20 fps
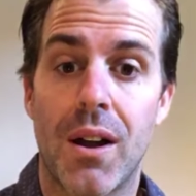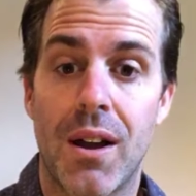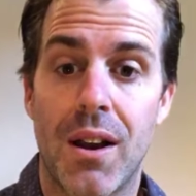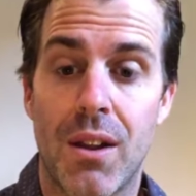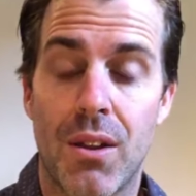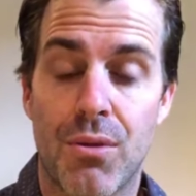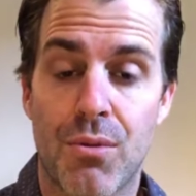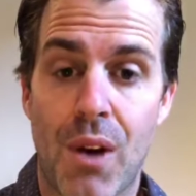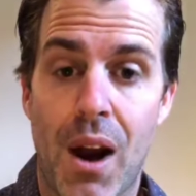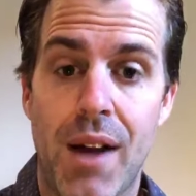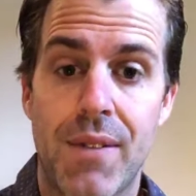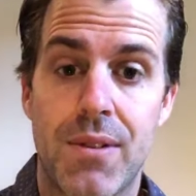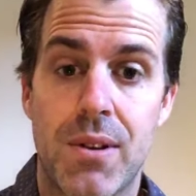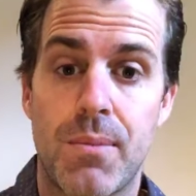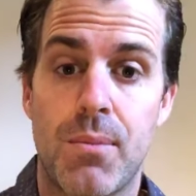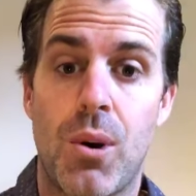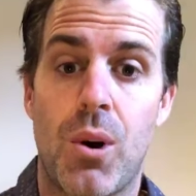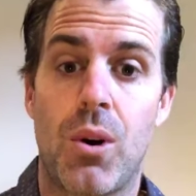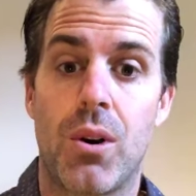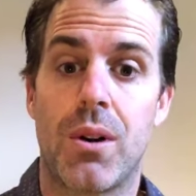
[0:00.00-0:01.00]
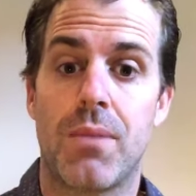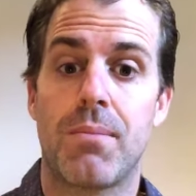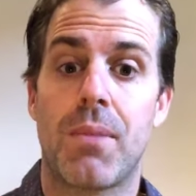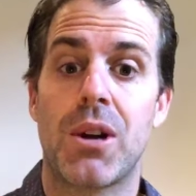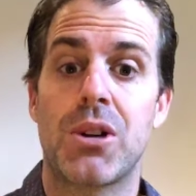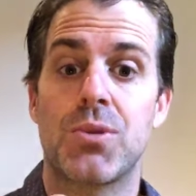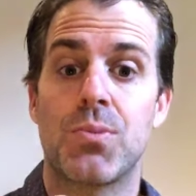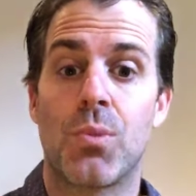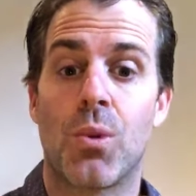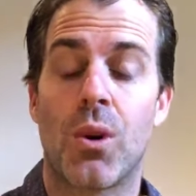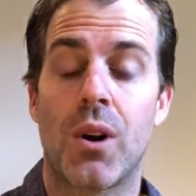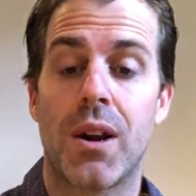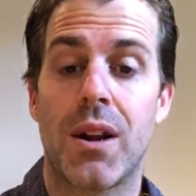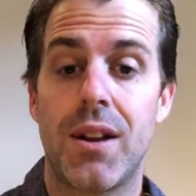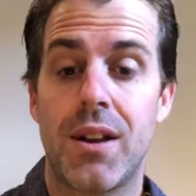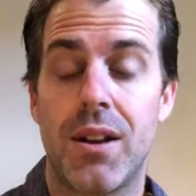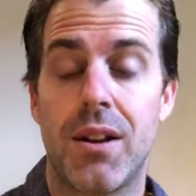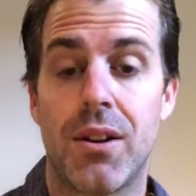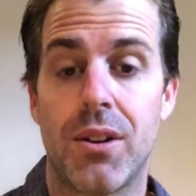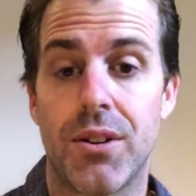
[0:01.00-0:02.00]
in thriving mode and much more
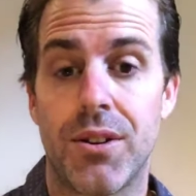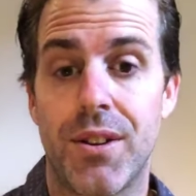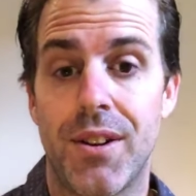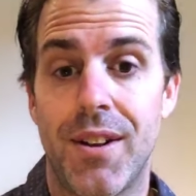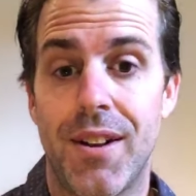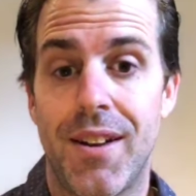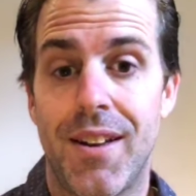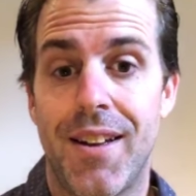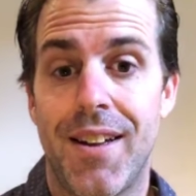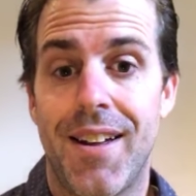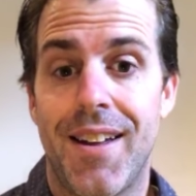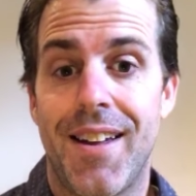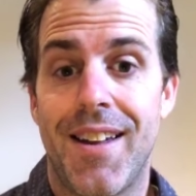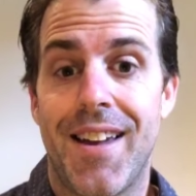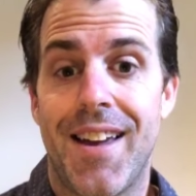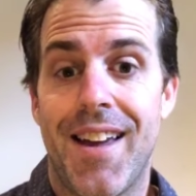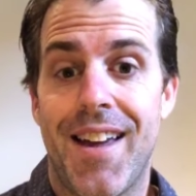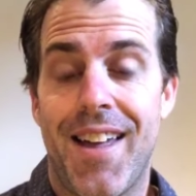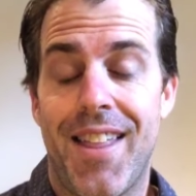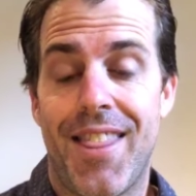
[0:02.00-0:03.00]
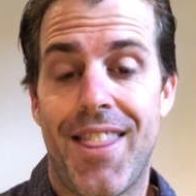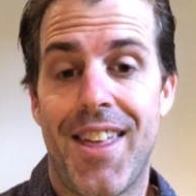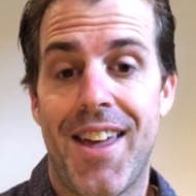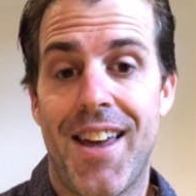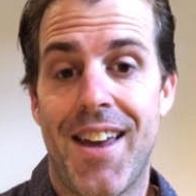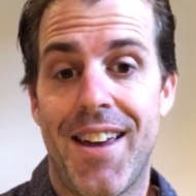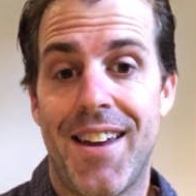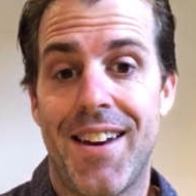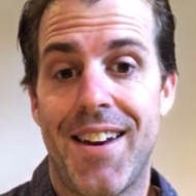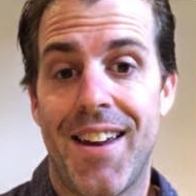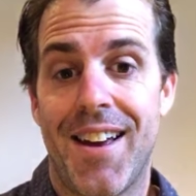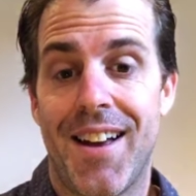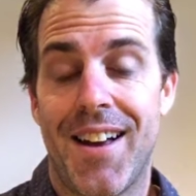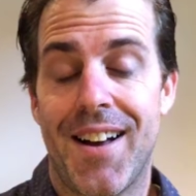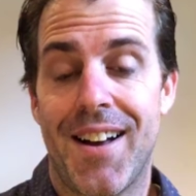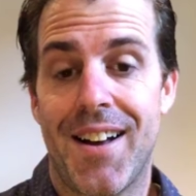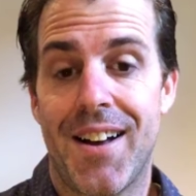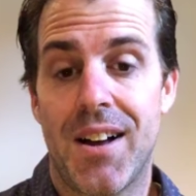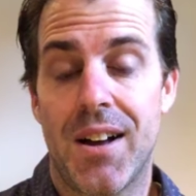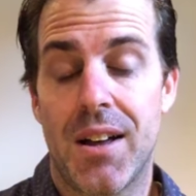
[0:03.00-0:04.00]
healed, then
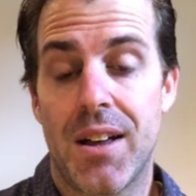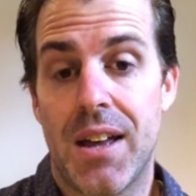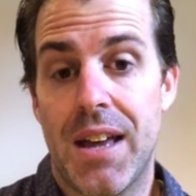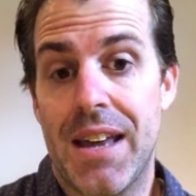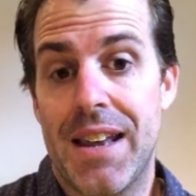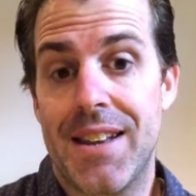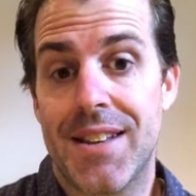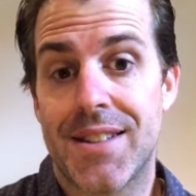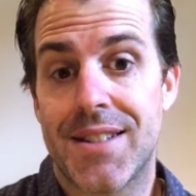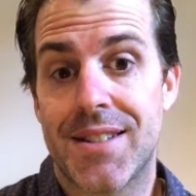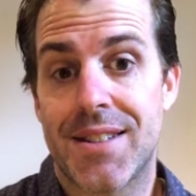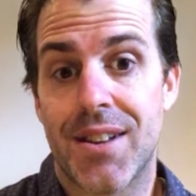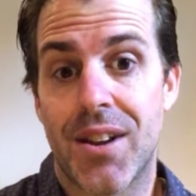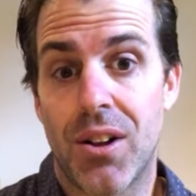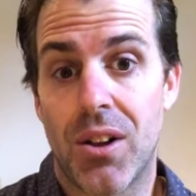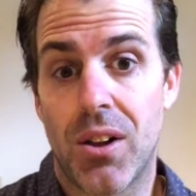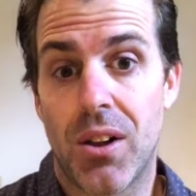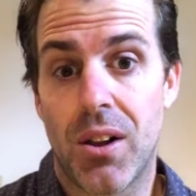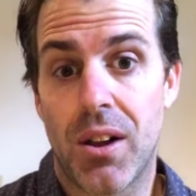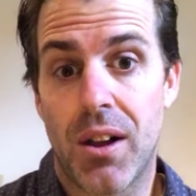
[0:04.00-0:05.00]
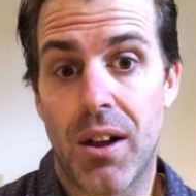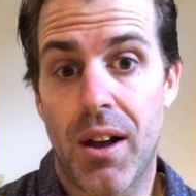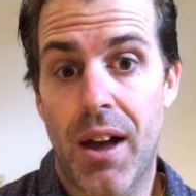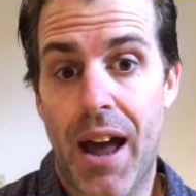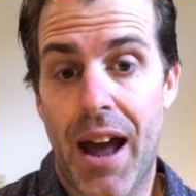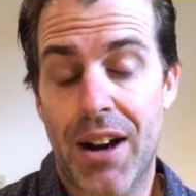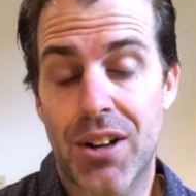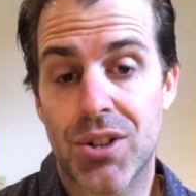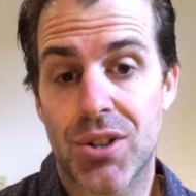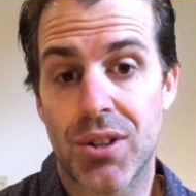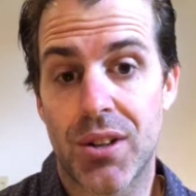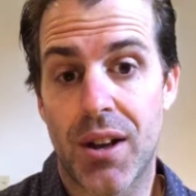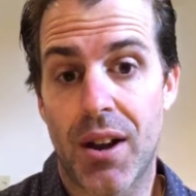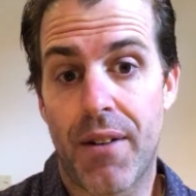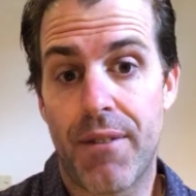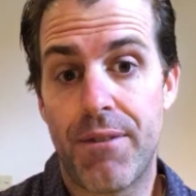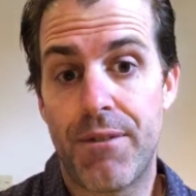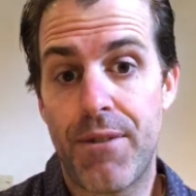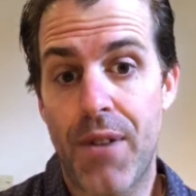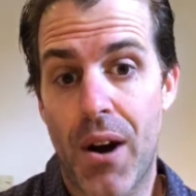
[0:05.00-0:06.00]
it is still actually
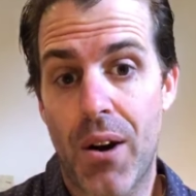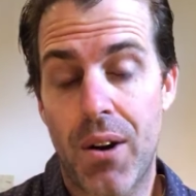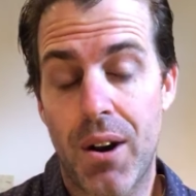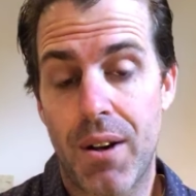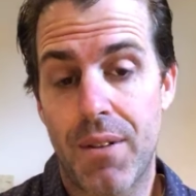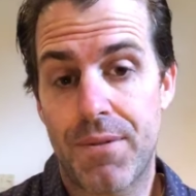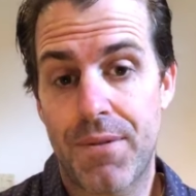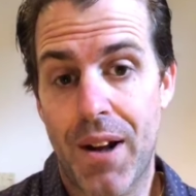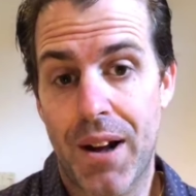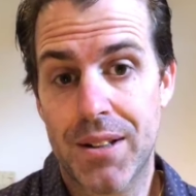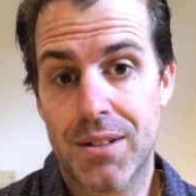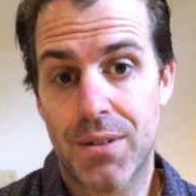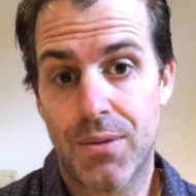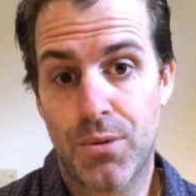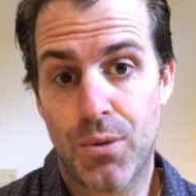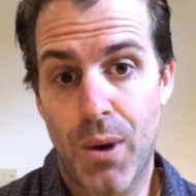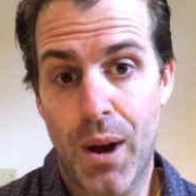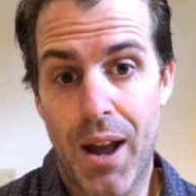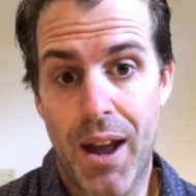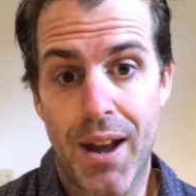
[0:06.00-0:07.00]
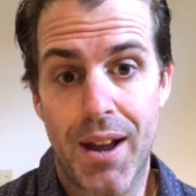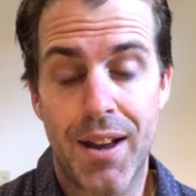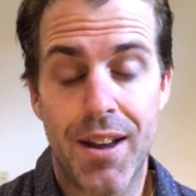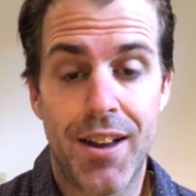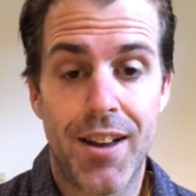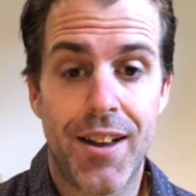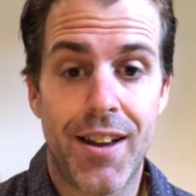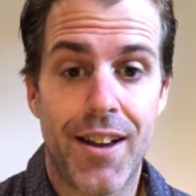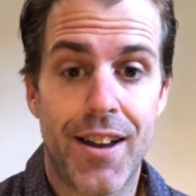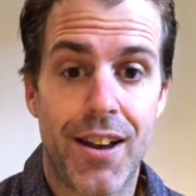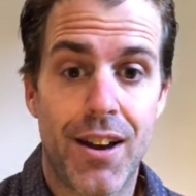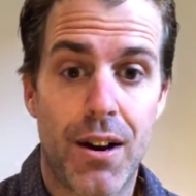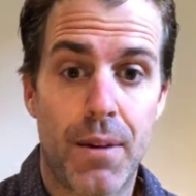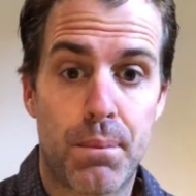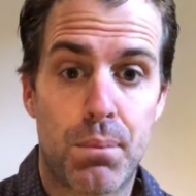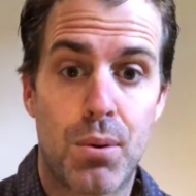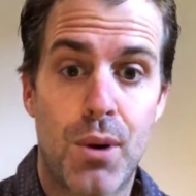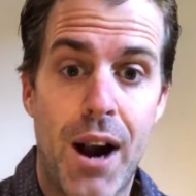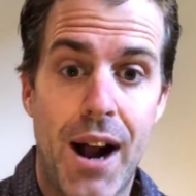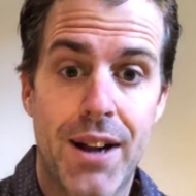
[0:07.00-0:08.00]
a very effective way in a
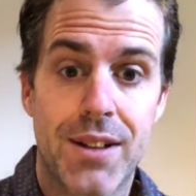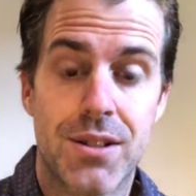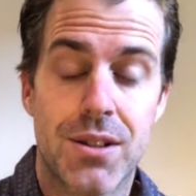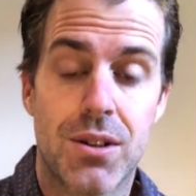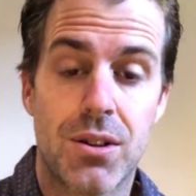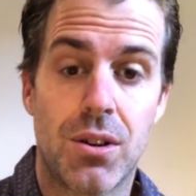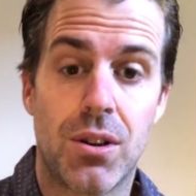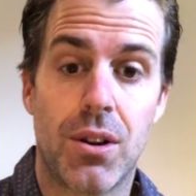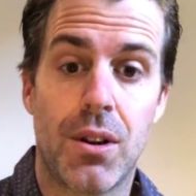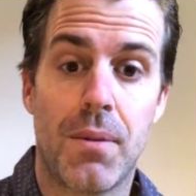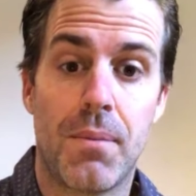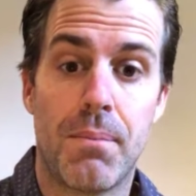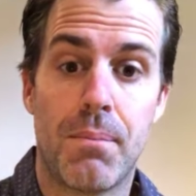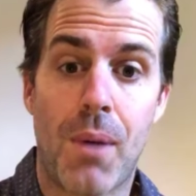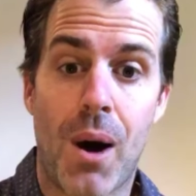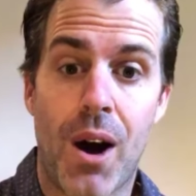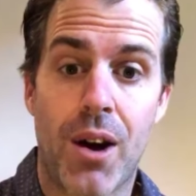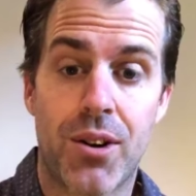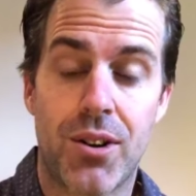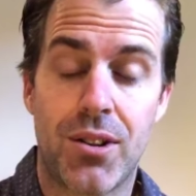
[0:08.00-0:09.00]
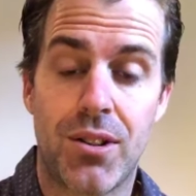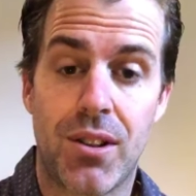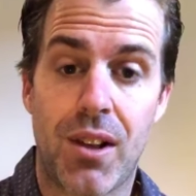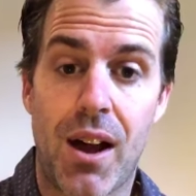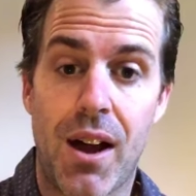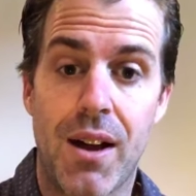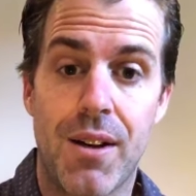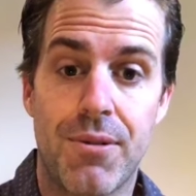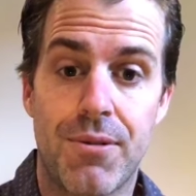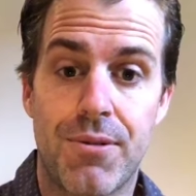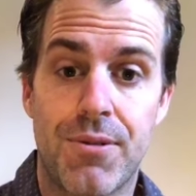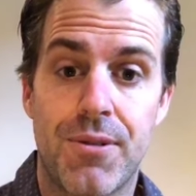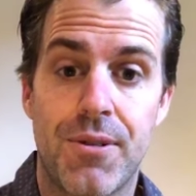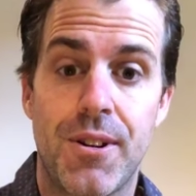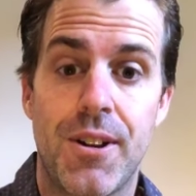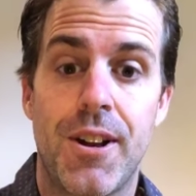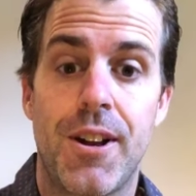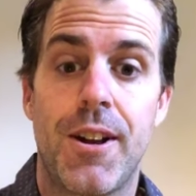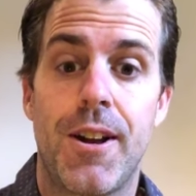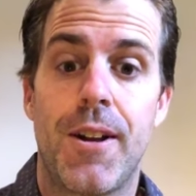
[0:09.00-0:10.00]
practical modern life
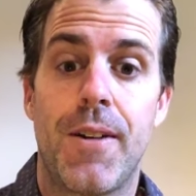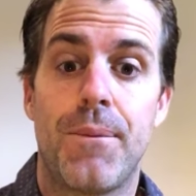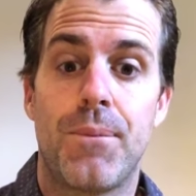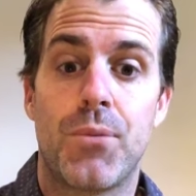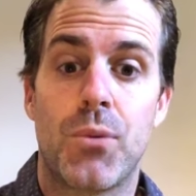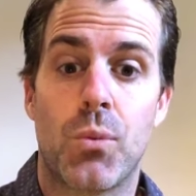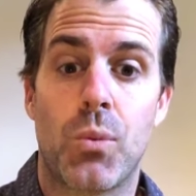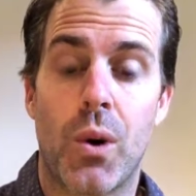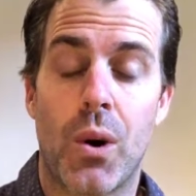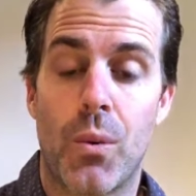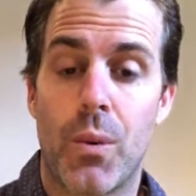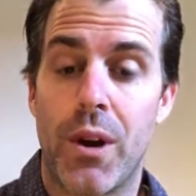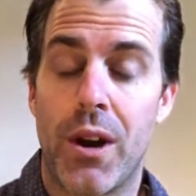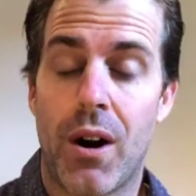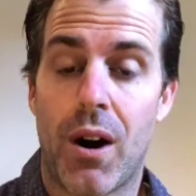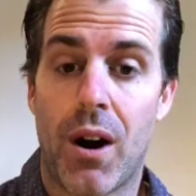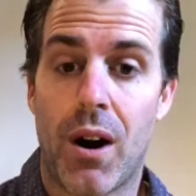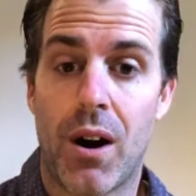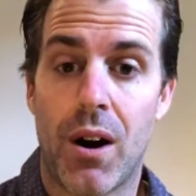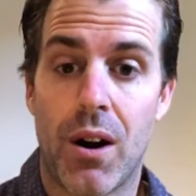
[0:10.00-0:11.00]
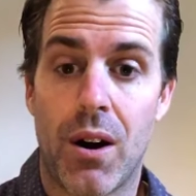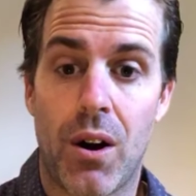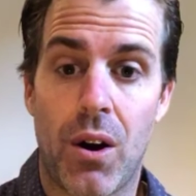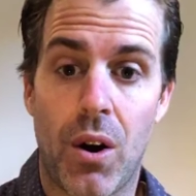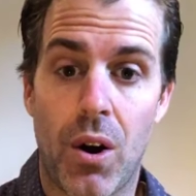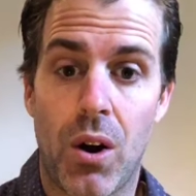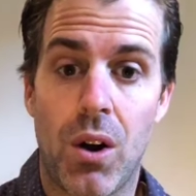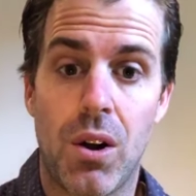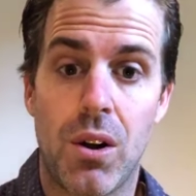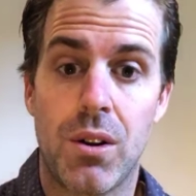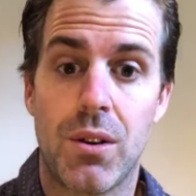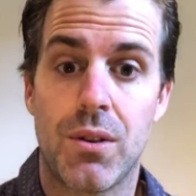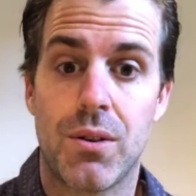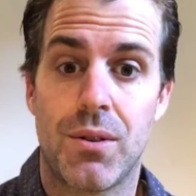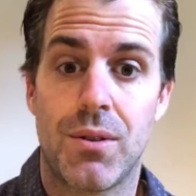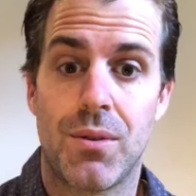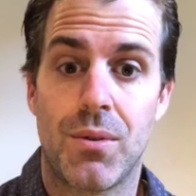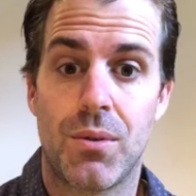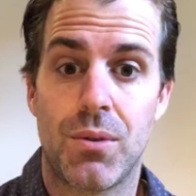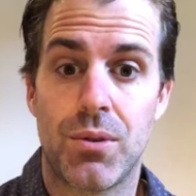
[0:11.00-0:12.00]
where we are all,
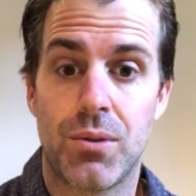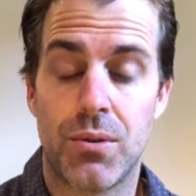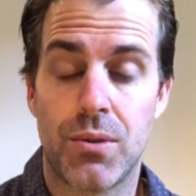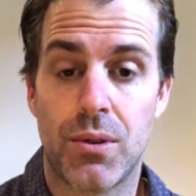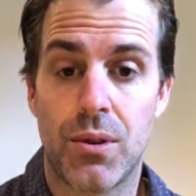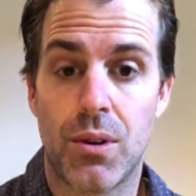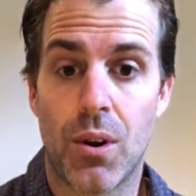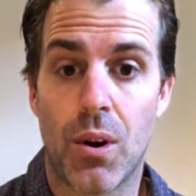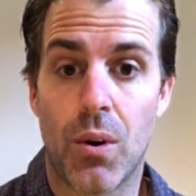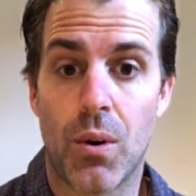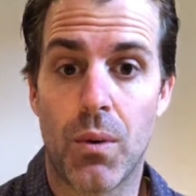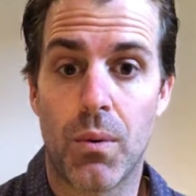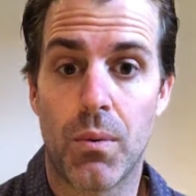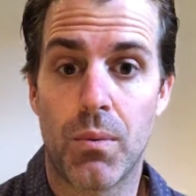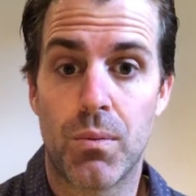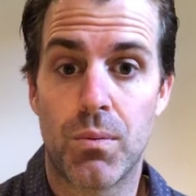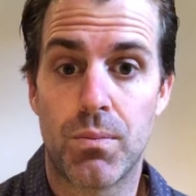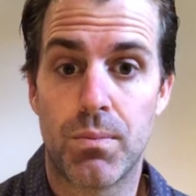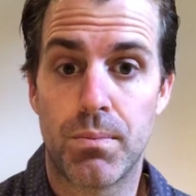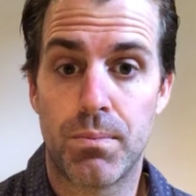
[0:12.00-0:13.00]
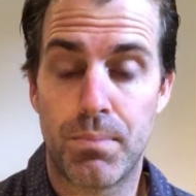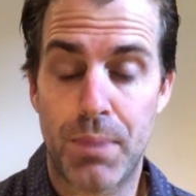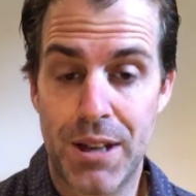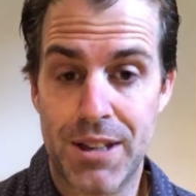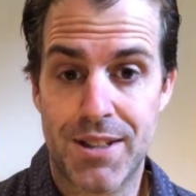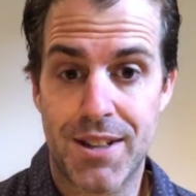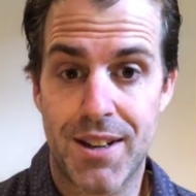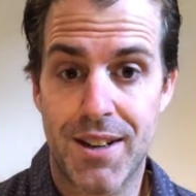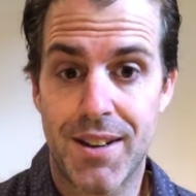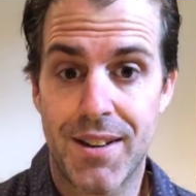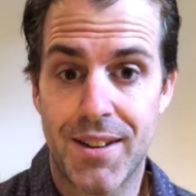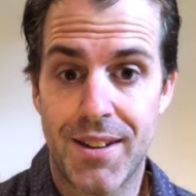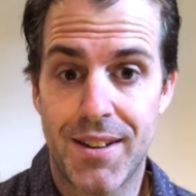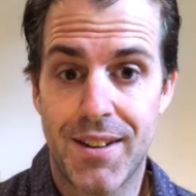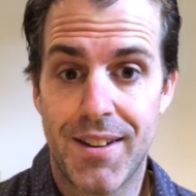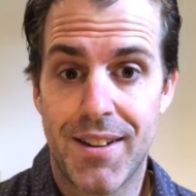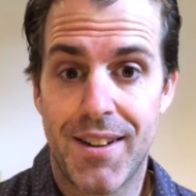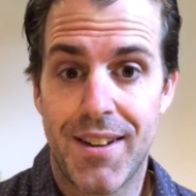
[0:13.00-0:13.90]
you know, busy,